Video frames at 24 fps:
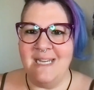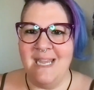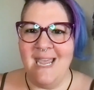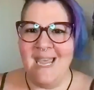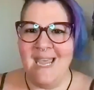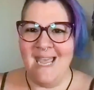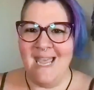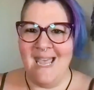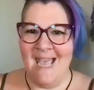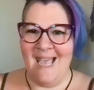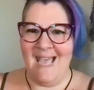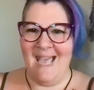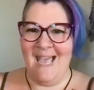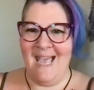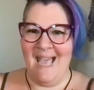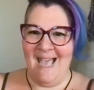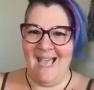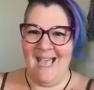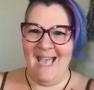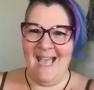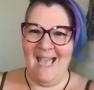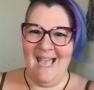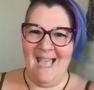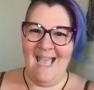And
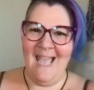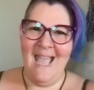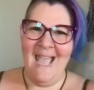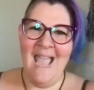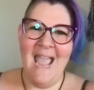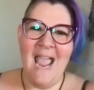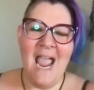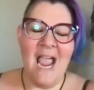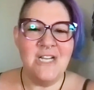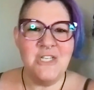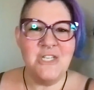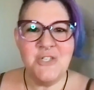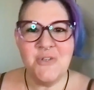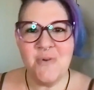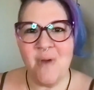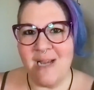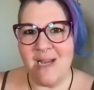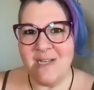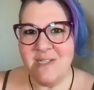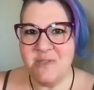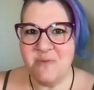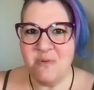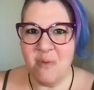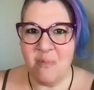and
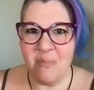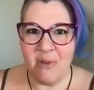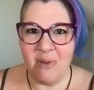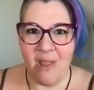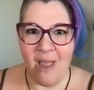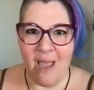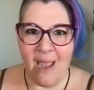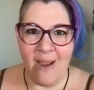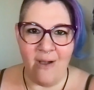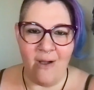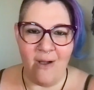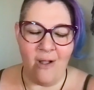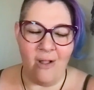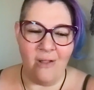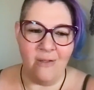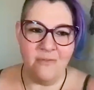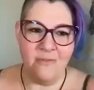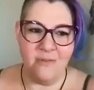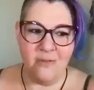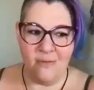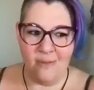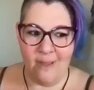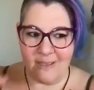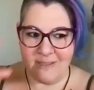trying to apply all
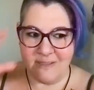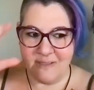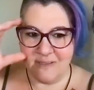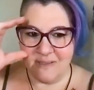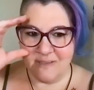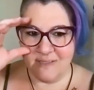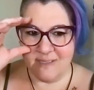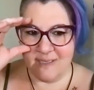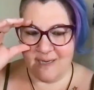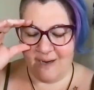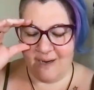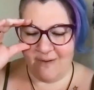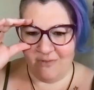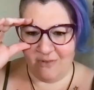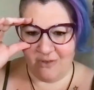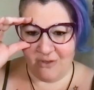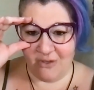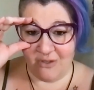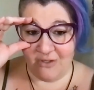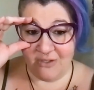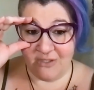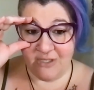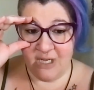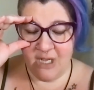of the lessons that I've
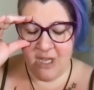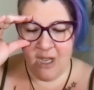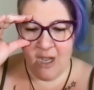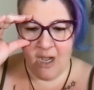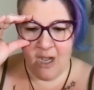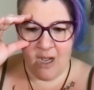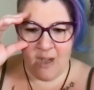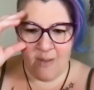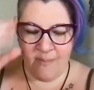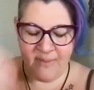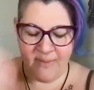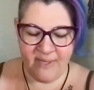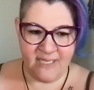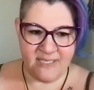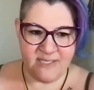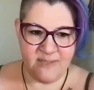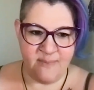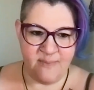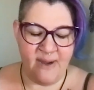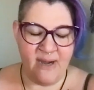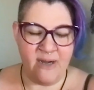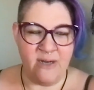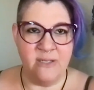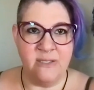learned, because
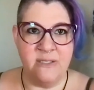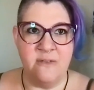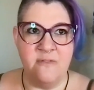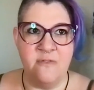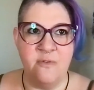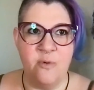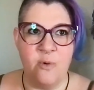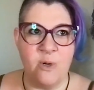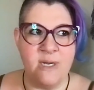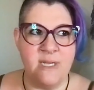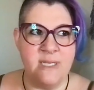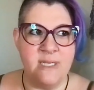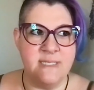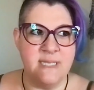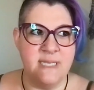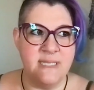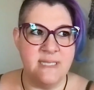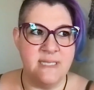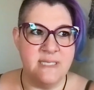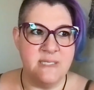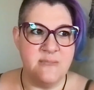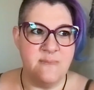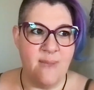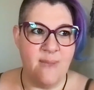apparently 40 is
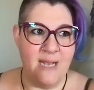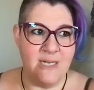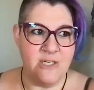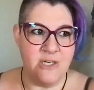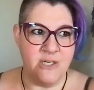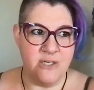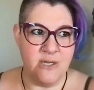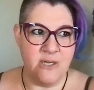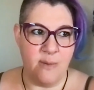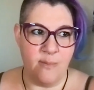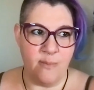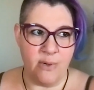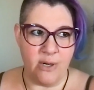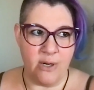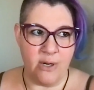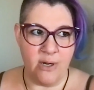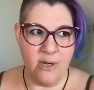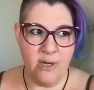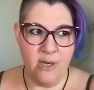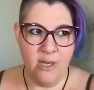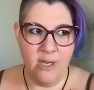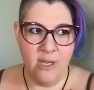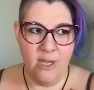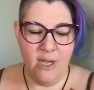like this magic
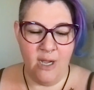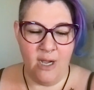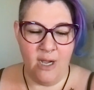number.